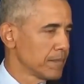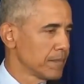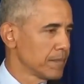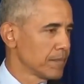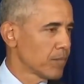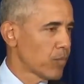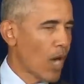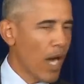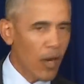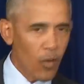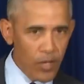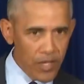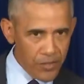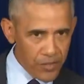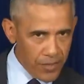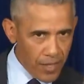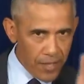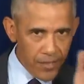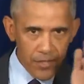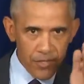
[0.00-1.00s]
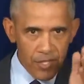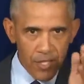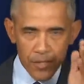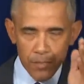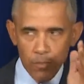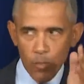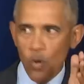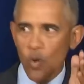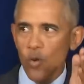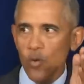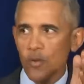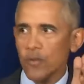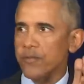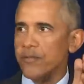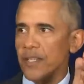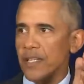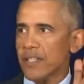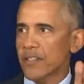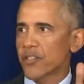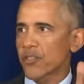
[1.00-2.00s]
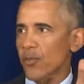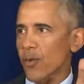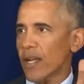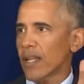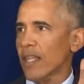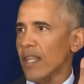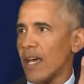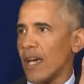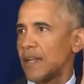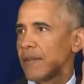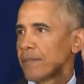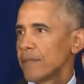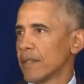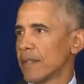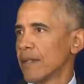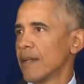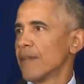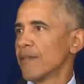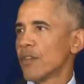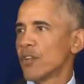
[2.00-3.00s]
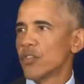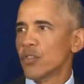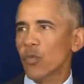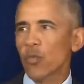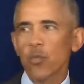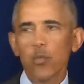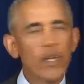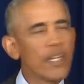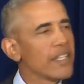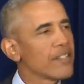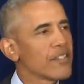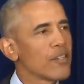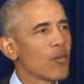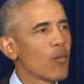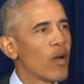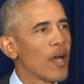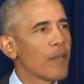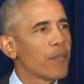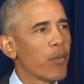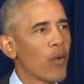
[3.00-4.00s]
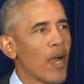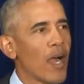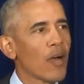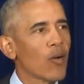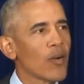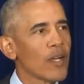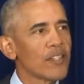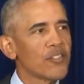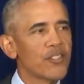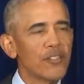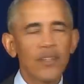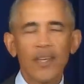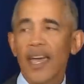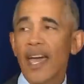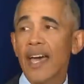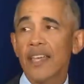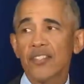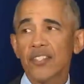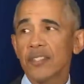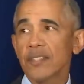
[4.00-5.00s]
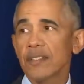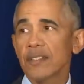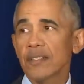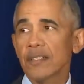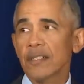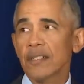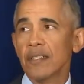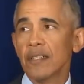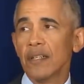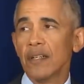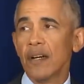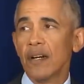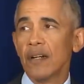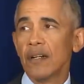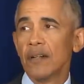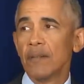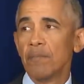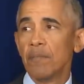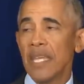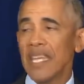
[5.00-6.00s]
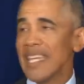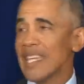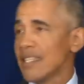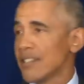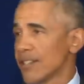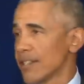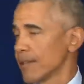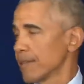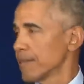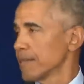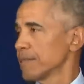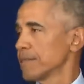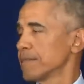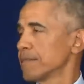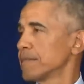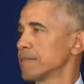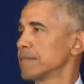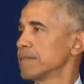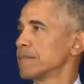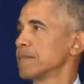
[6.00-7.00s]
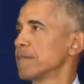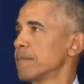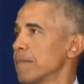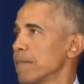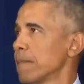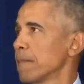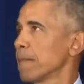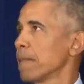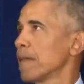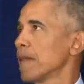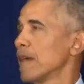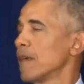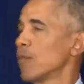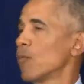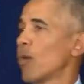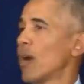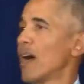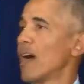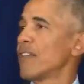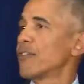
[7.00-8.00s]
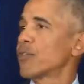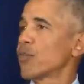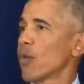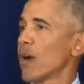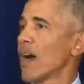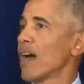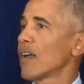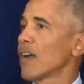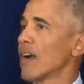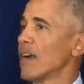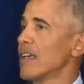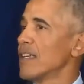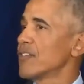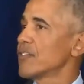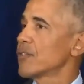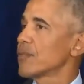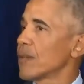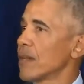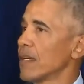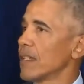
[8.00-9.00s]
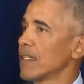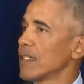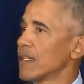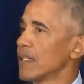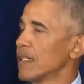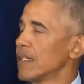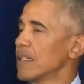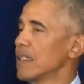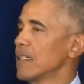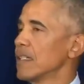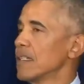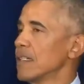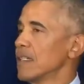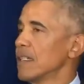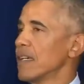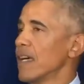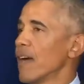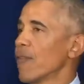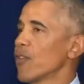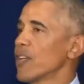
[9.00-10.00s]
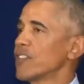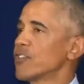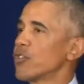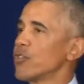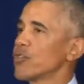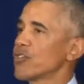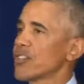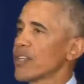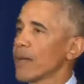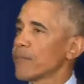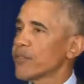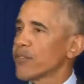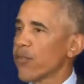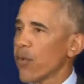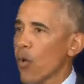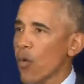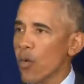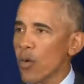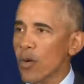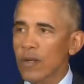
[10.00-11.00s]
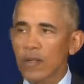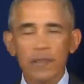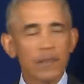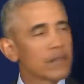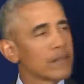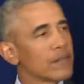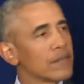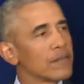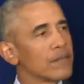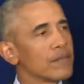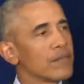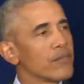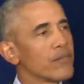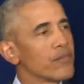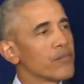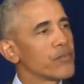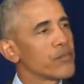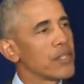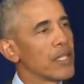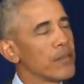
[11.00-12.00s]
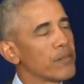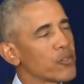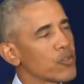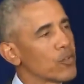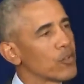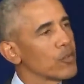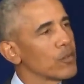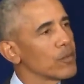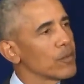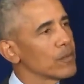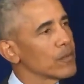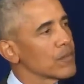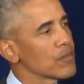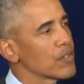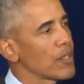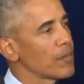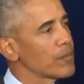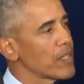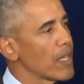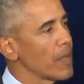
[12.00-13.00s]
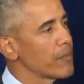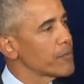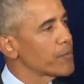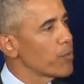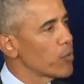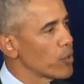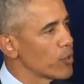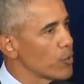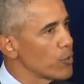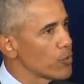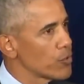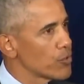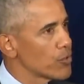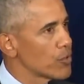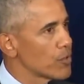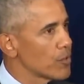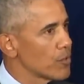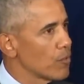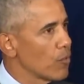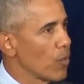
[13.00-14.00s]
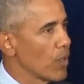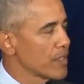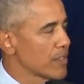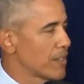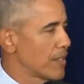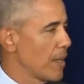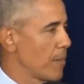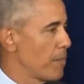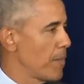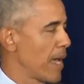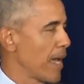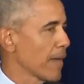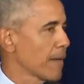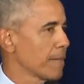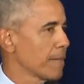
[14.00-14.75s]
Progress doesn't just move in a straight line. There's a reason why progress hasn't been easy, and why throughout our history, every two steps forward seems to sometimes produce one step back.